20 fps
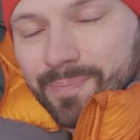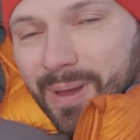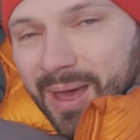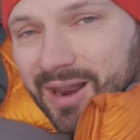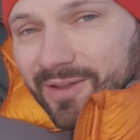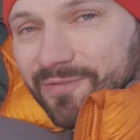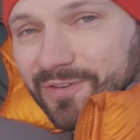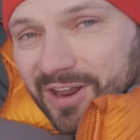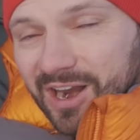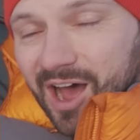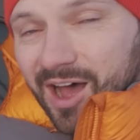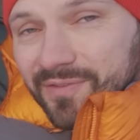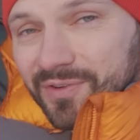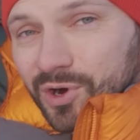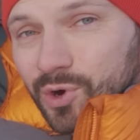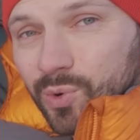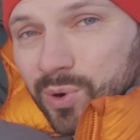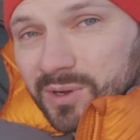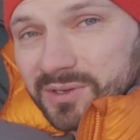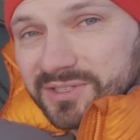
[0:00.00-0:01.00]
benefit of
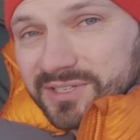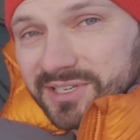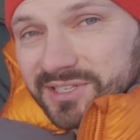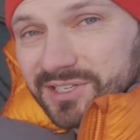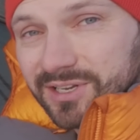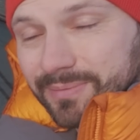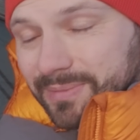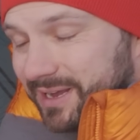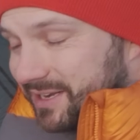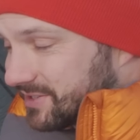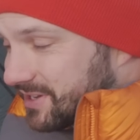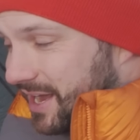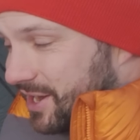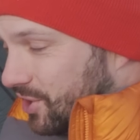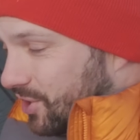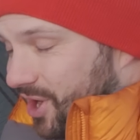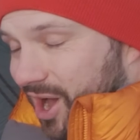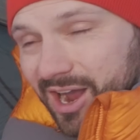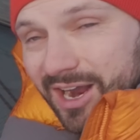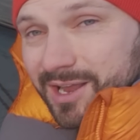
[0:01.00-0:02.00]
a quilt system is that
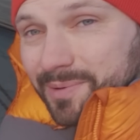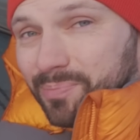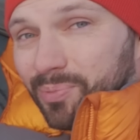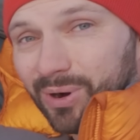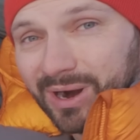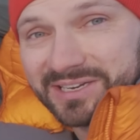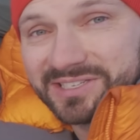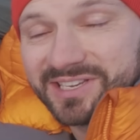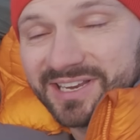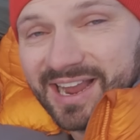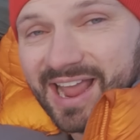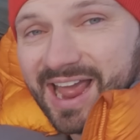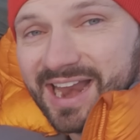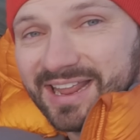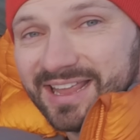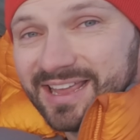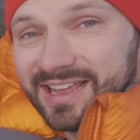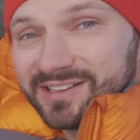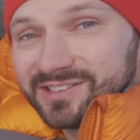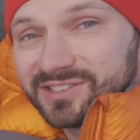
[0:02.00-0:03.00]
you're not compressing
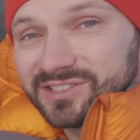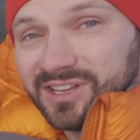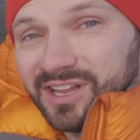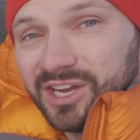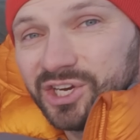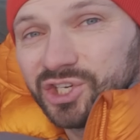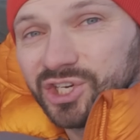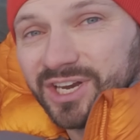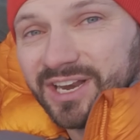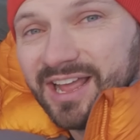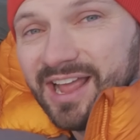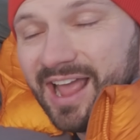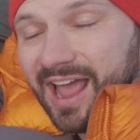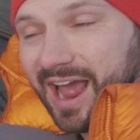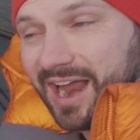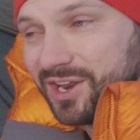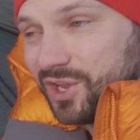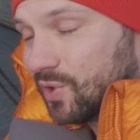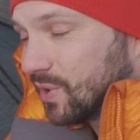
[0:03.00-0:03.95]
any insulation and